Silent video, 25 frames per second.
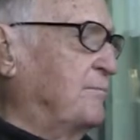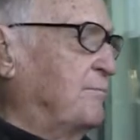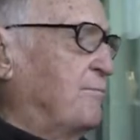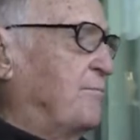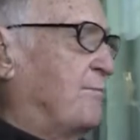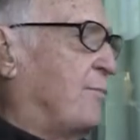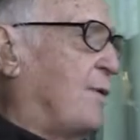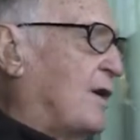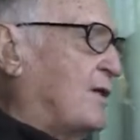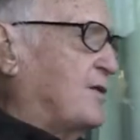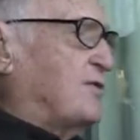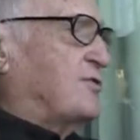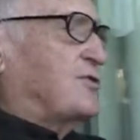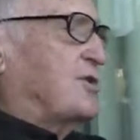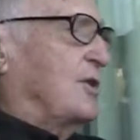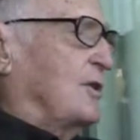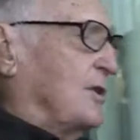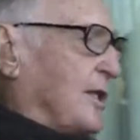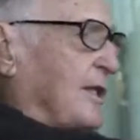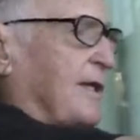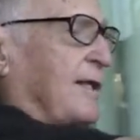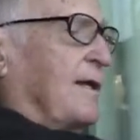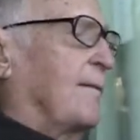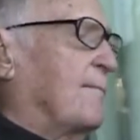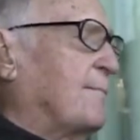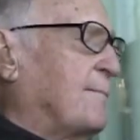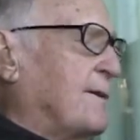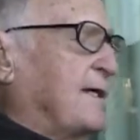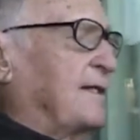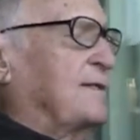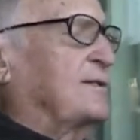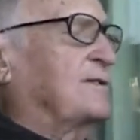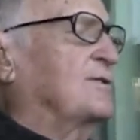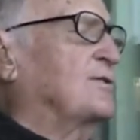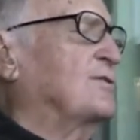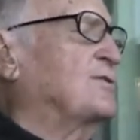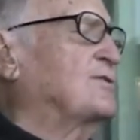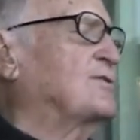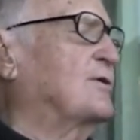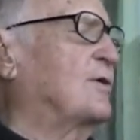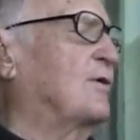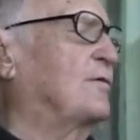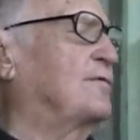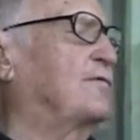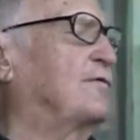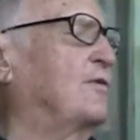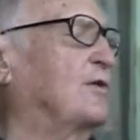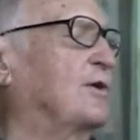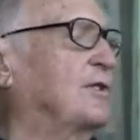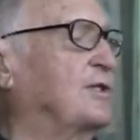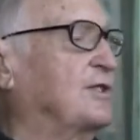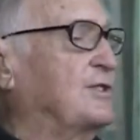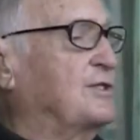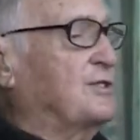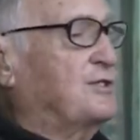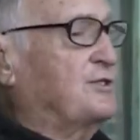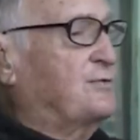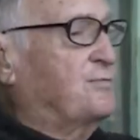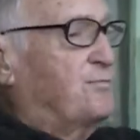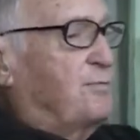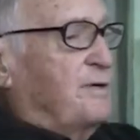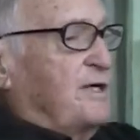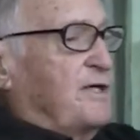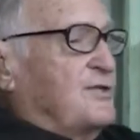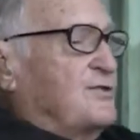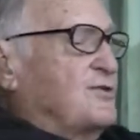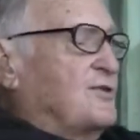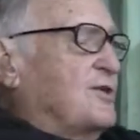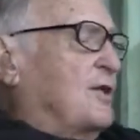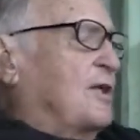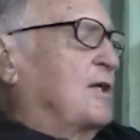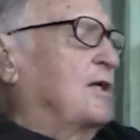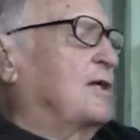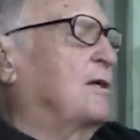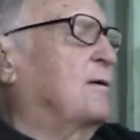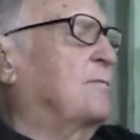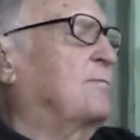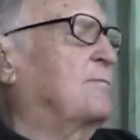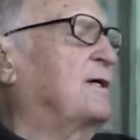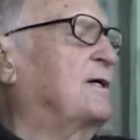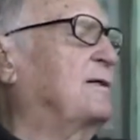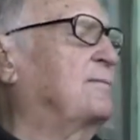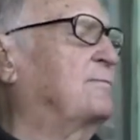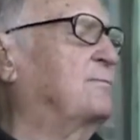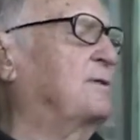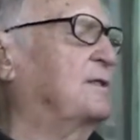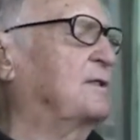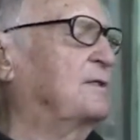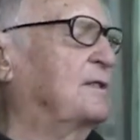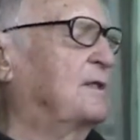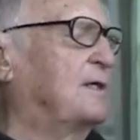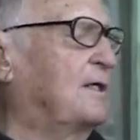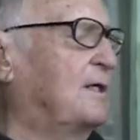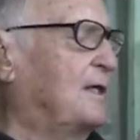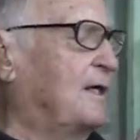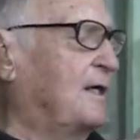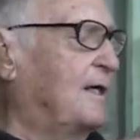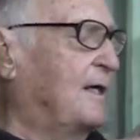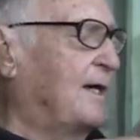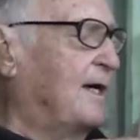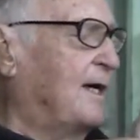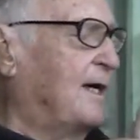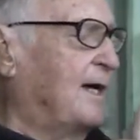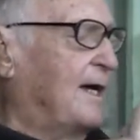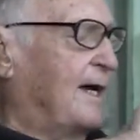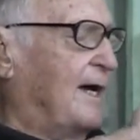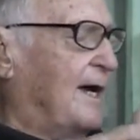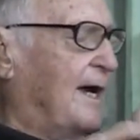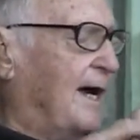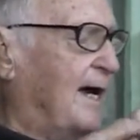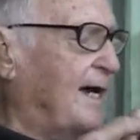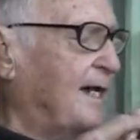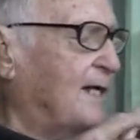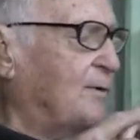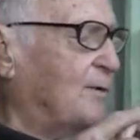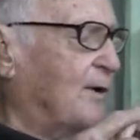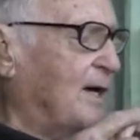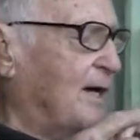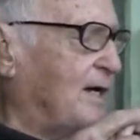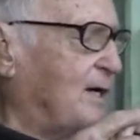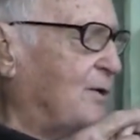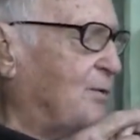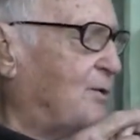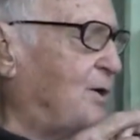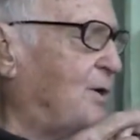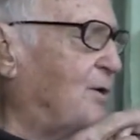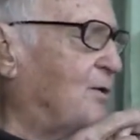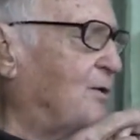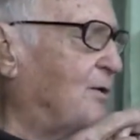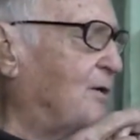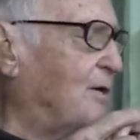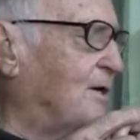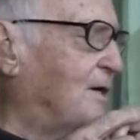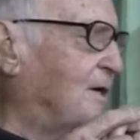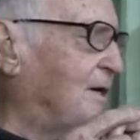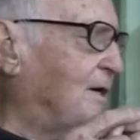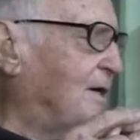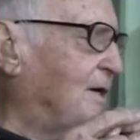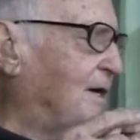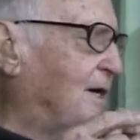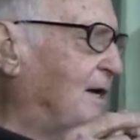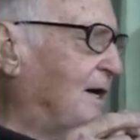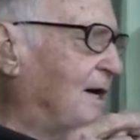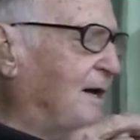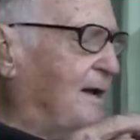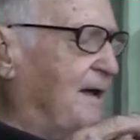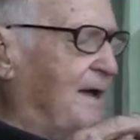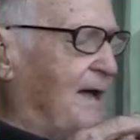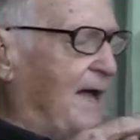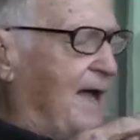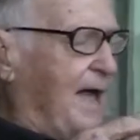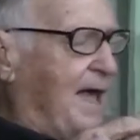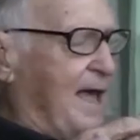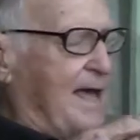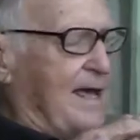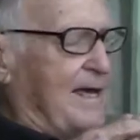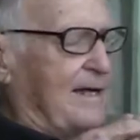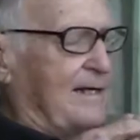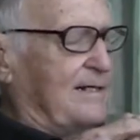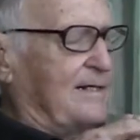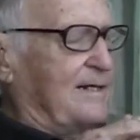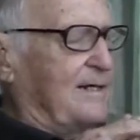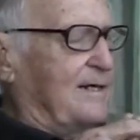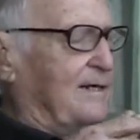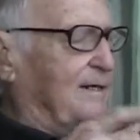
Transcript: bucks a little bit and so forth and spins a little bit. But anyway, and